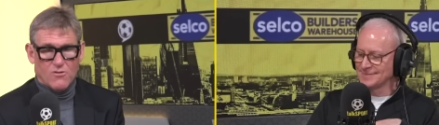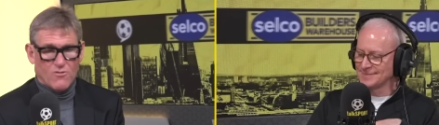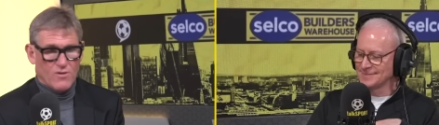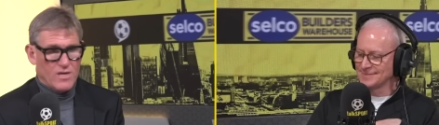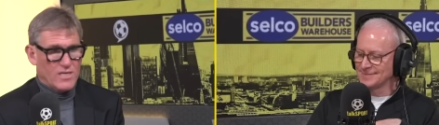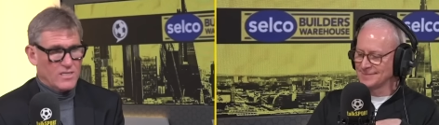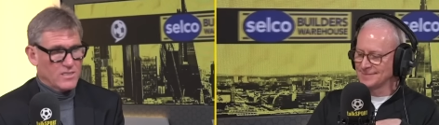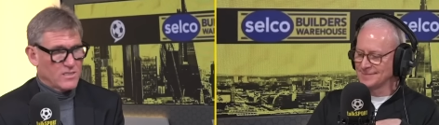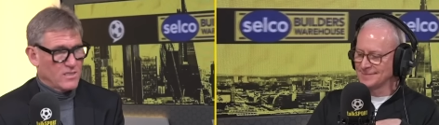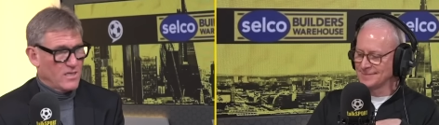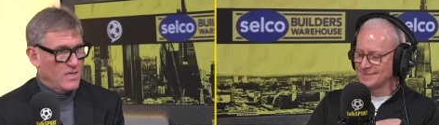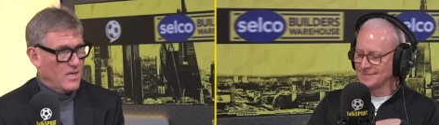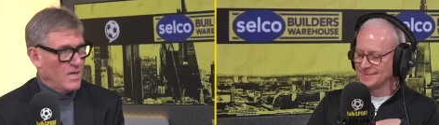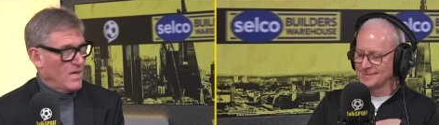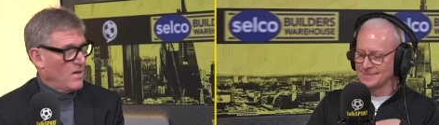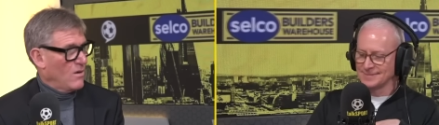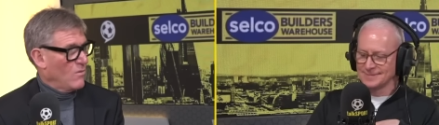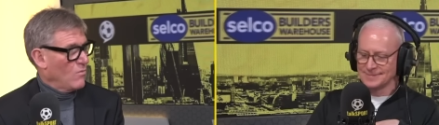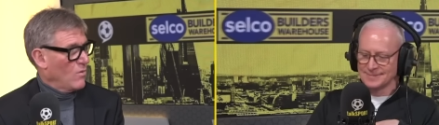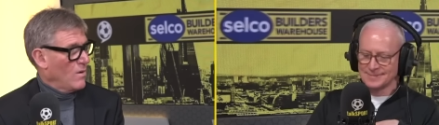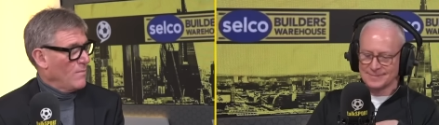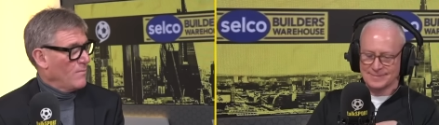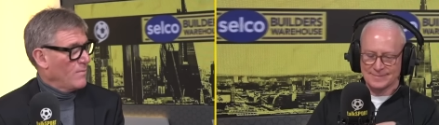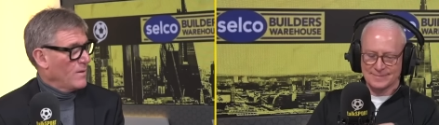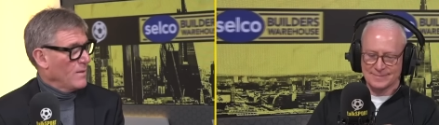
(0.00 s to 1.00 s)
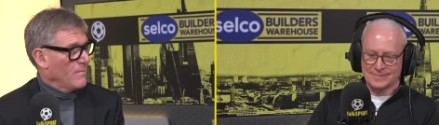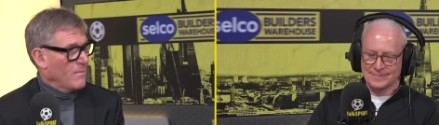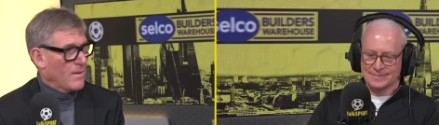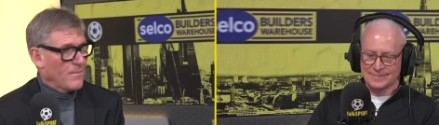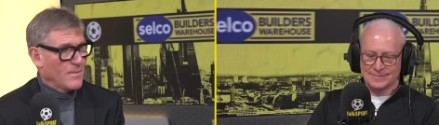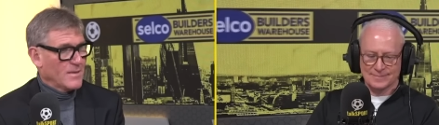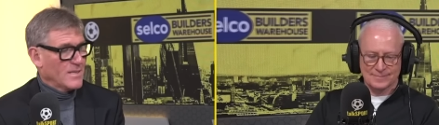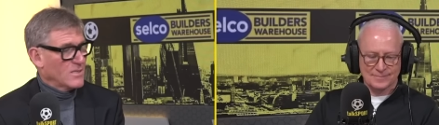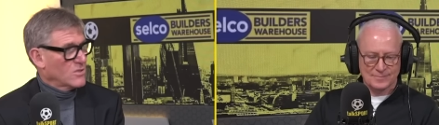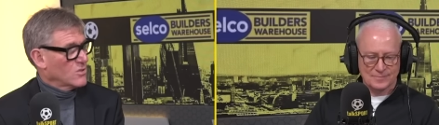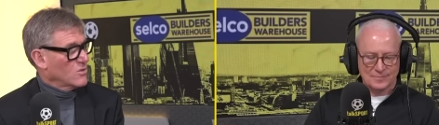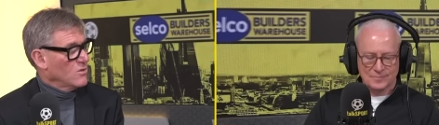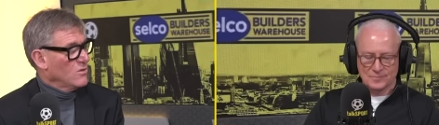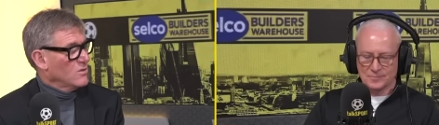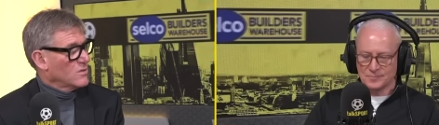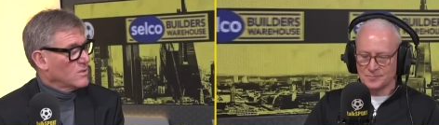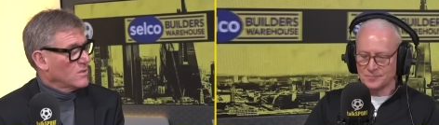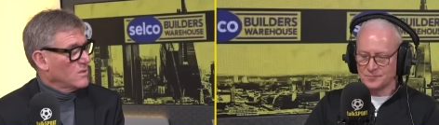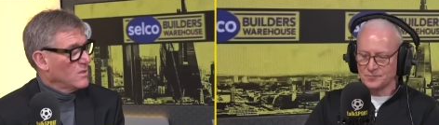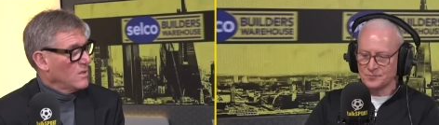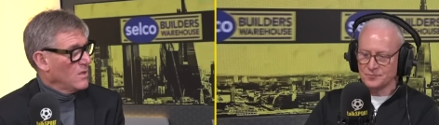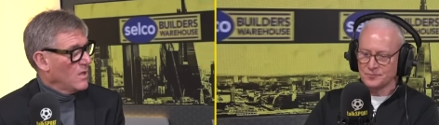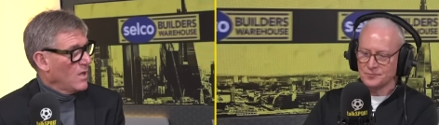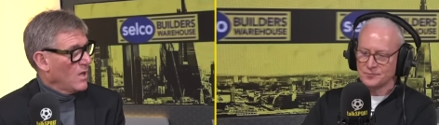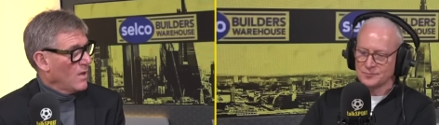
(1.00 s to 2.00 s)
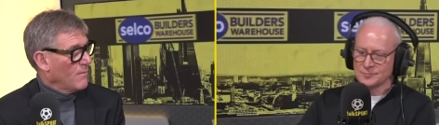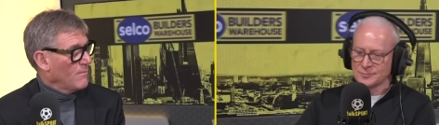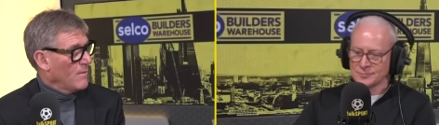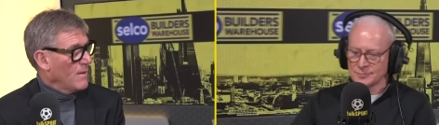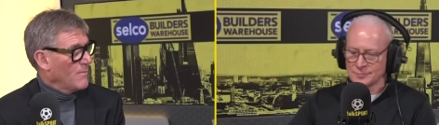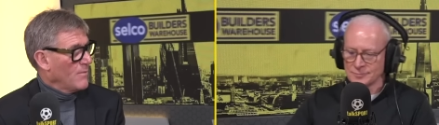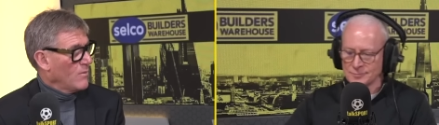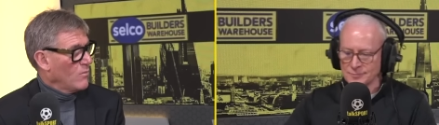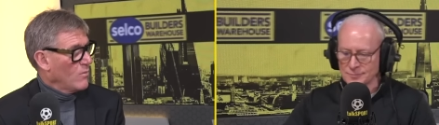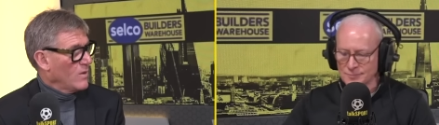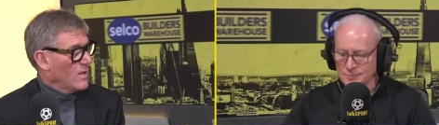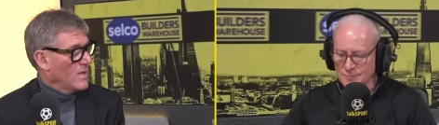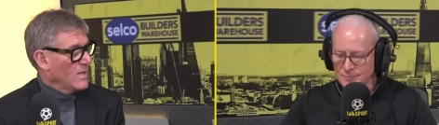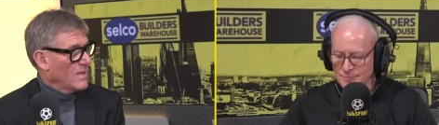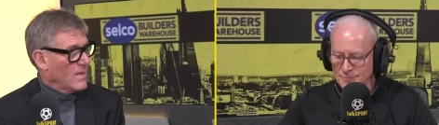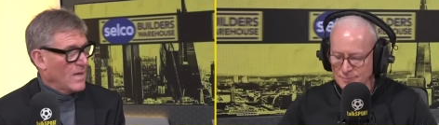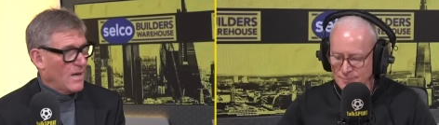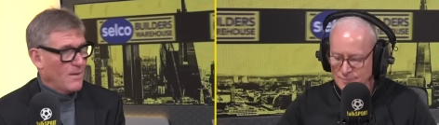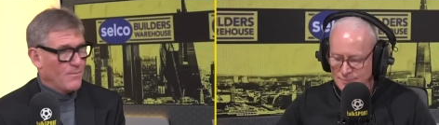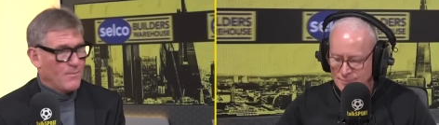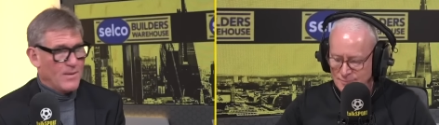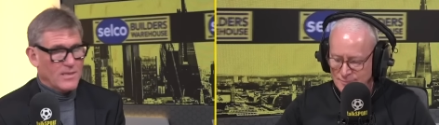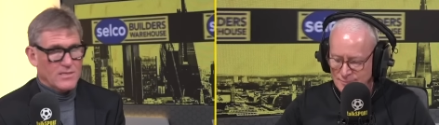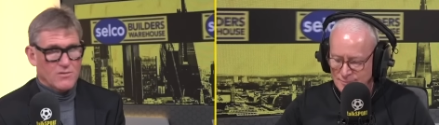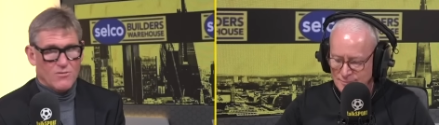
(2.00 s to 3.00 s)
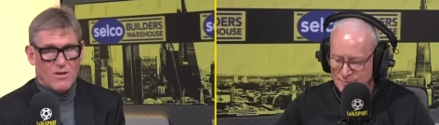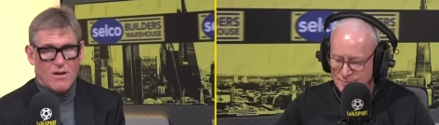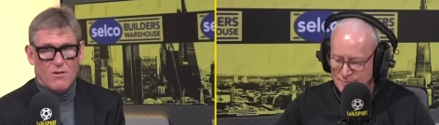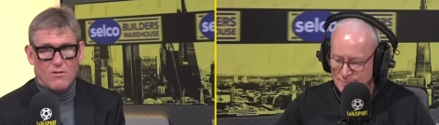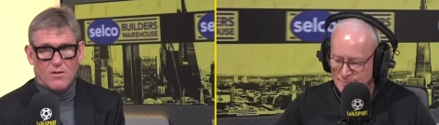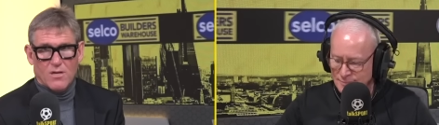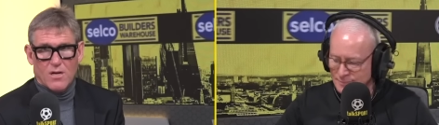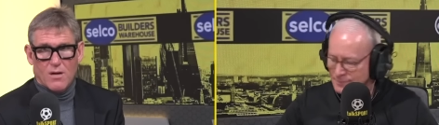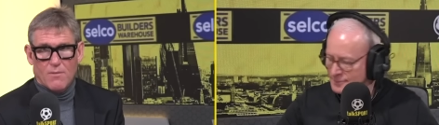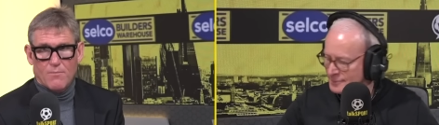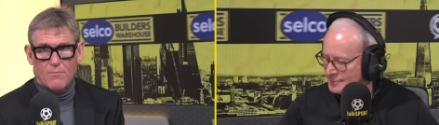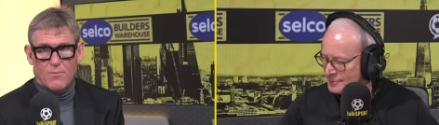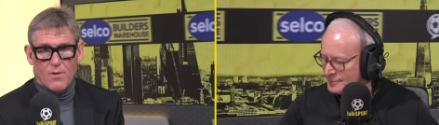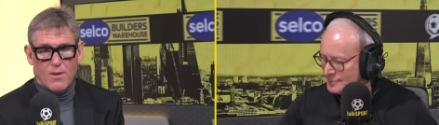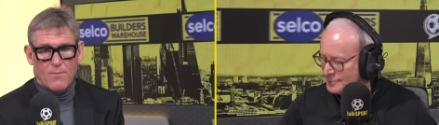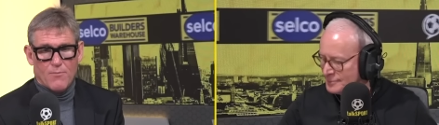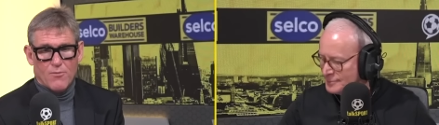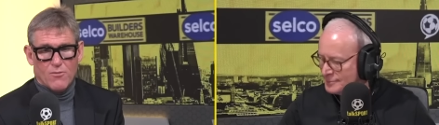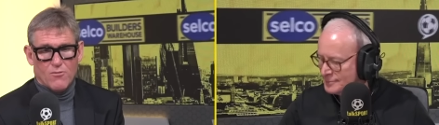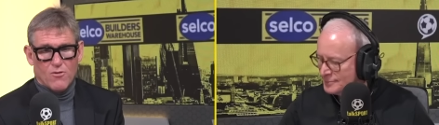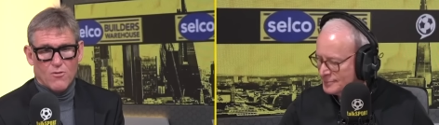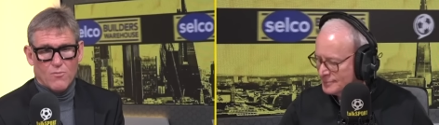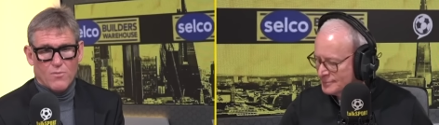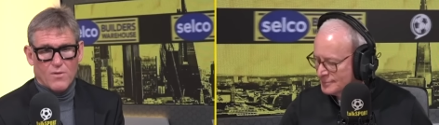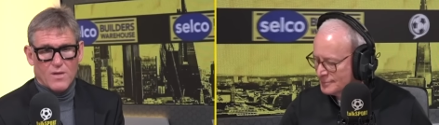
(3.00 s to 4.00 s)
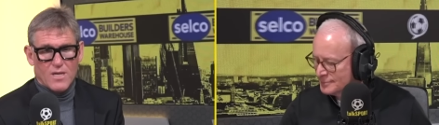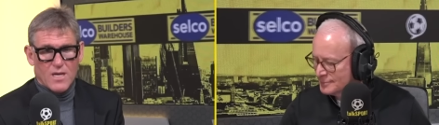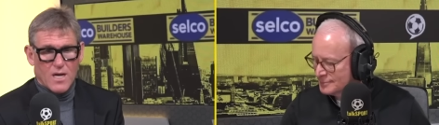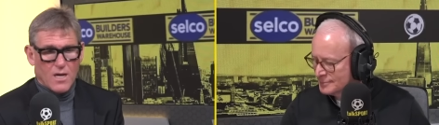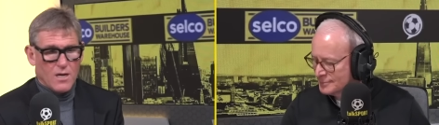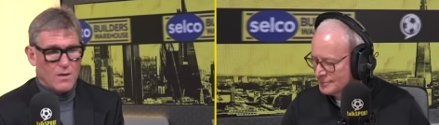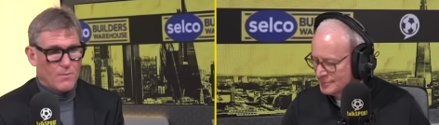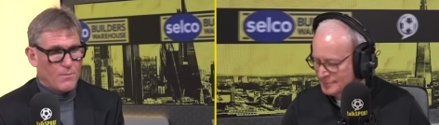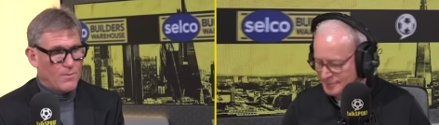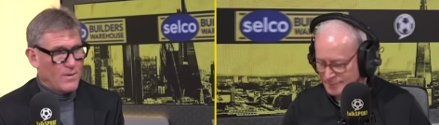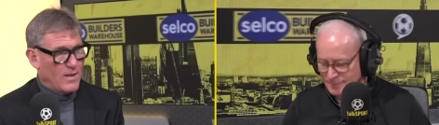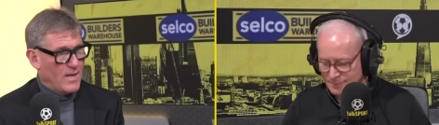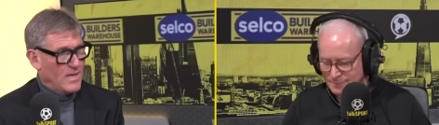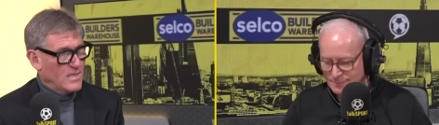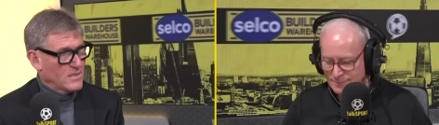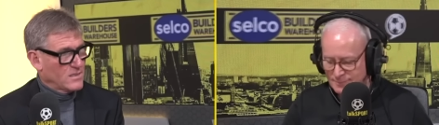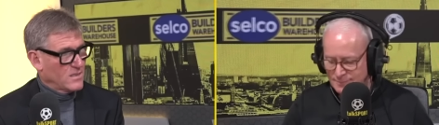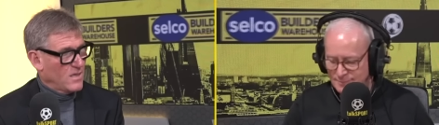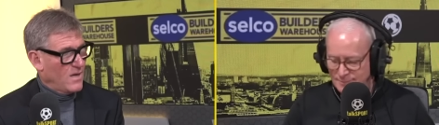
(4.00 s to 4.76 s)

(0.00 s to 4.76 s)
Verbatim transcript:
Speaker 1: the Greeks at Wembley, maybe that's good. Maybe we can get a better outcome by a group of younger players